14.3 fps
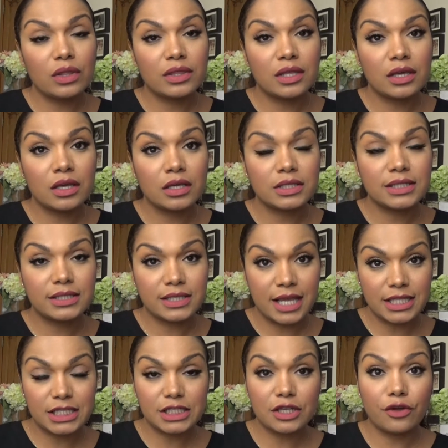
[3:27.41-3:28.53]
the
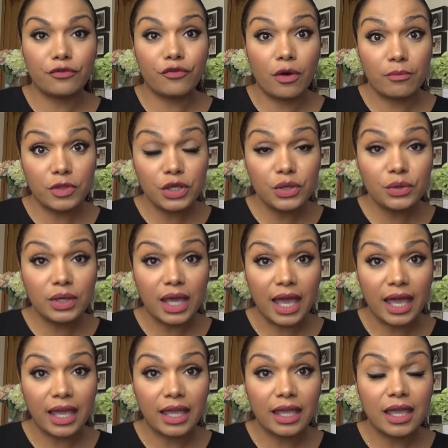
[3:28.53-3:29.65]
States from the
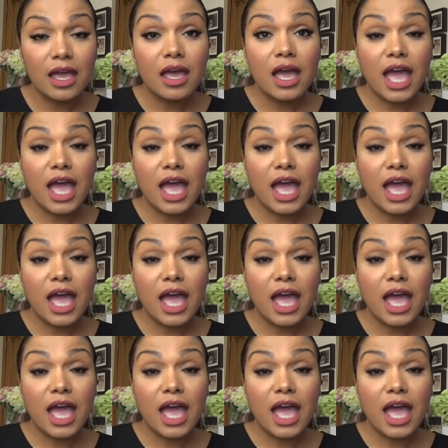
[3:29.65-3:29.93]
UK